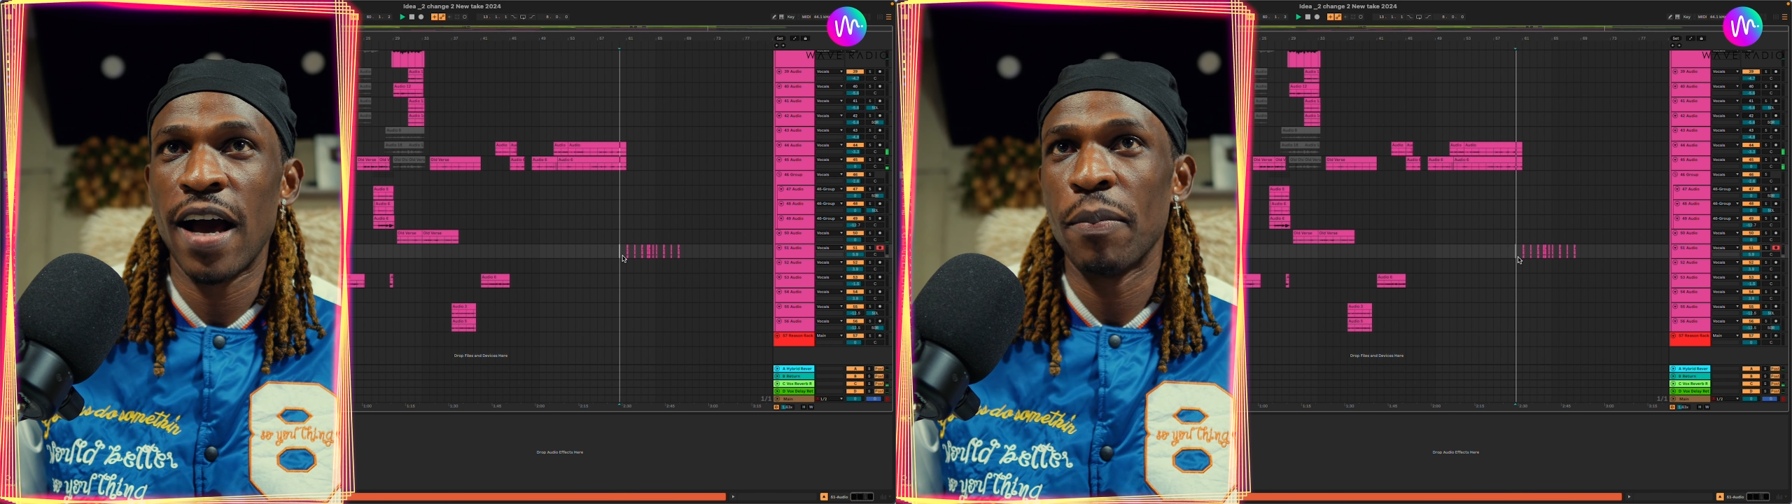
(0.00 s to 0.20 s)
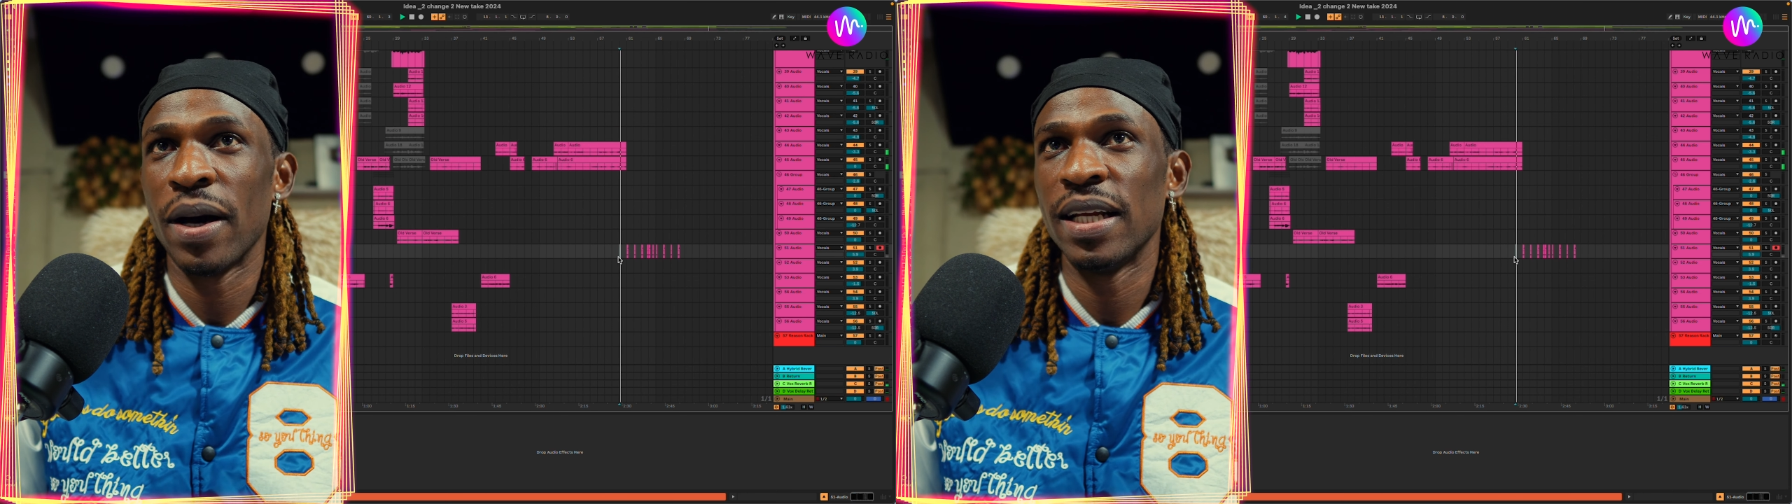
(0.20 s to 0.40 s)

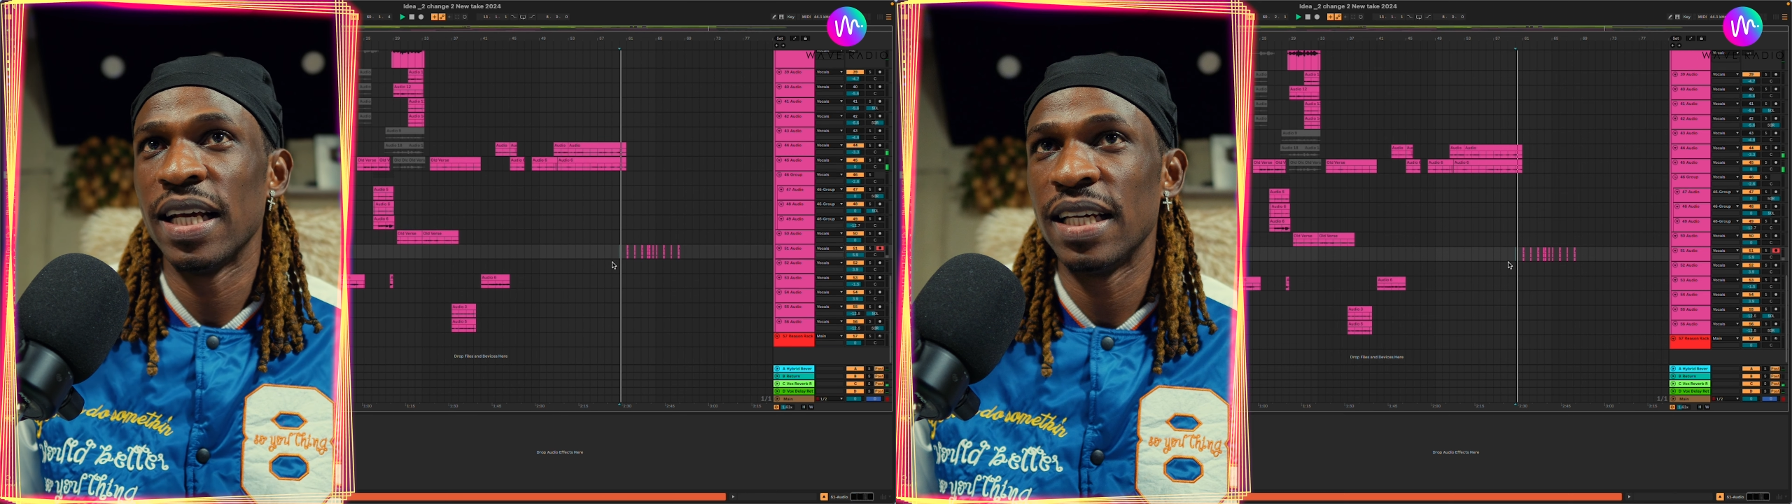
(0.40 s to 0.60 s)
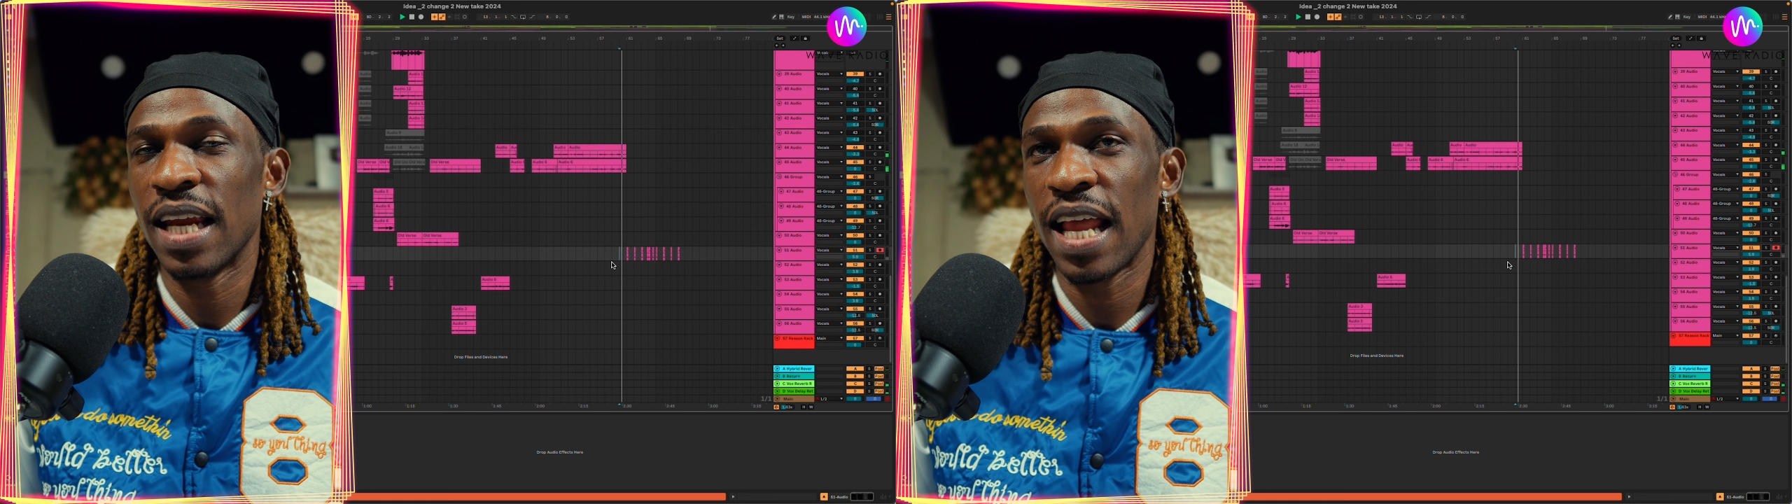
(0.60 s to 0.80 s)
And
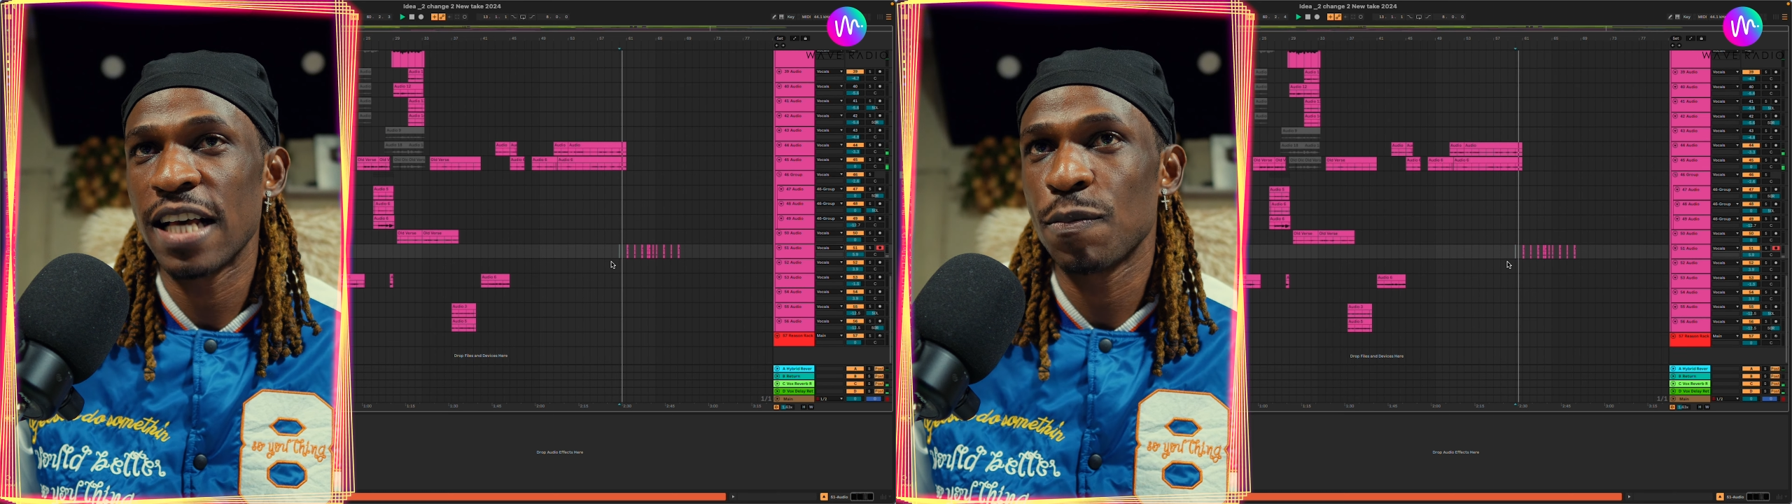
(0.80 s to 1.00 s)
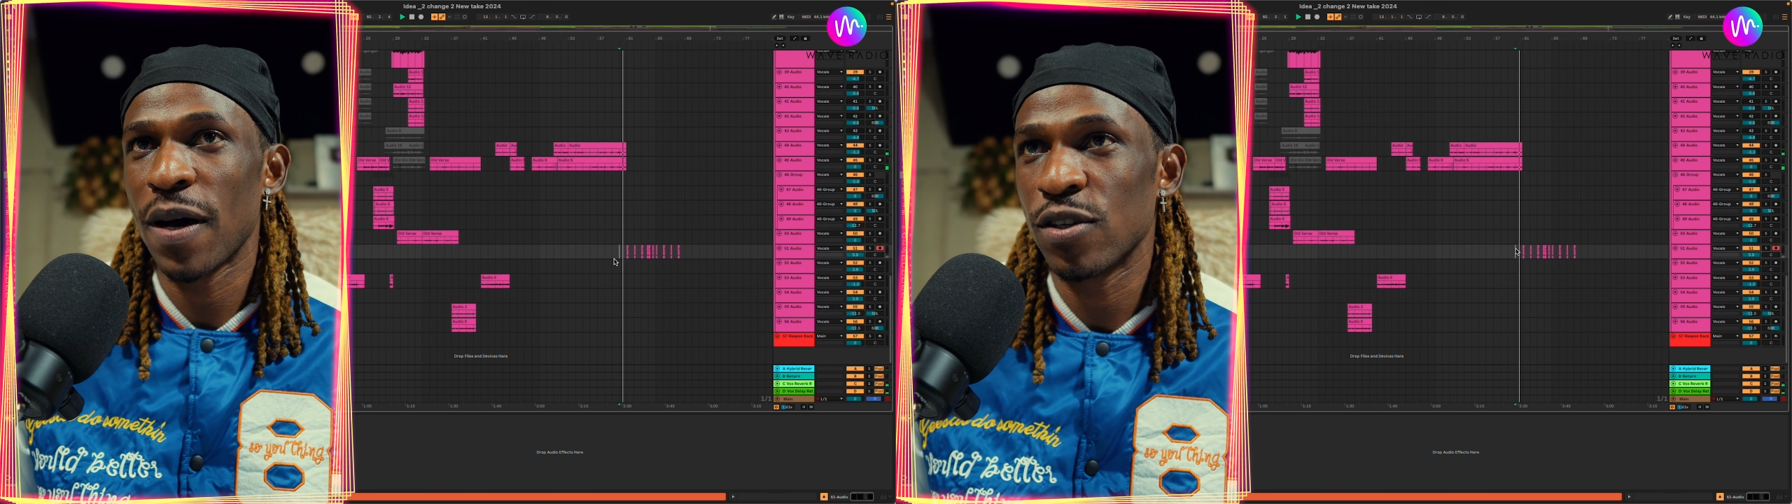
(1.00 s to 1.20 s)
then the
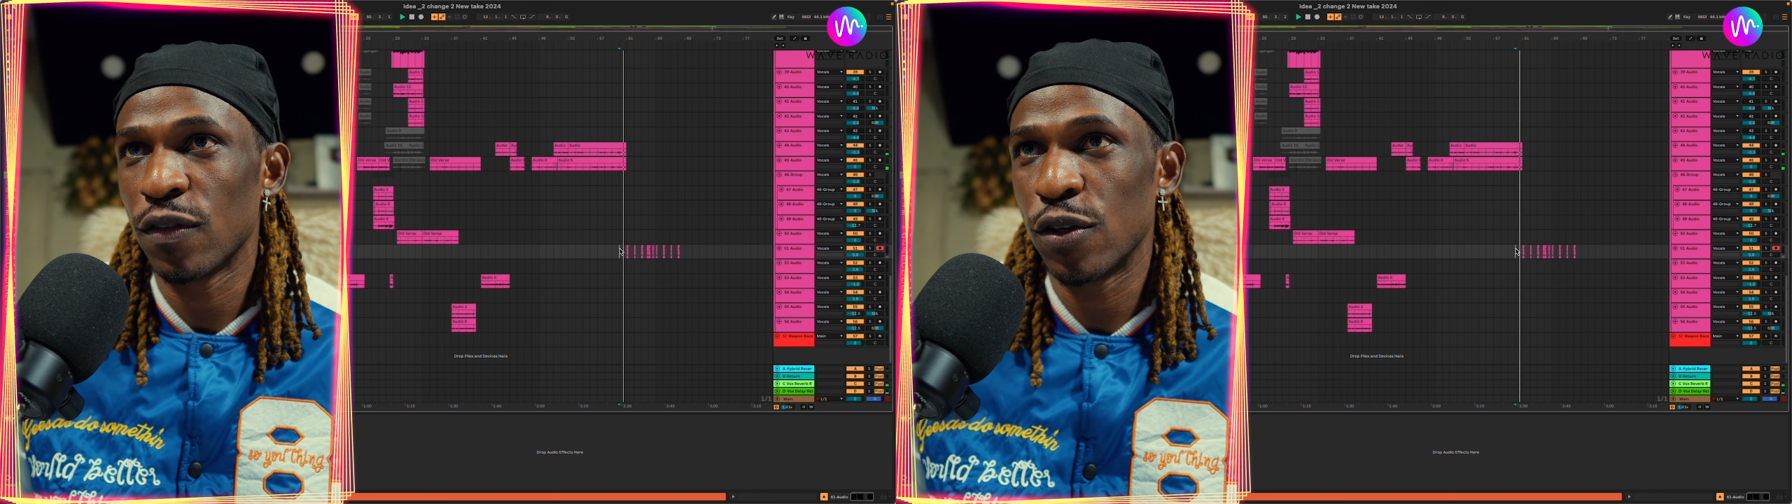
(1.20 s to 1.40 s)
last part of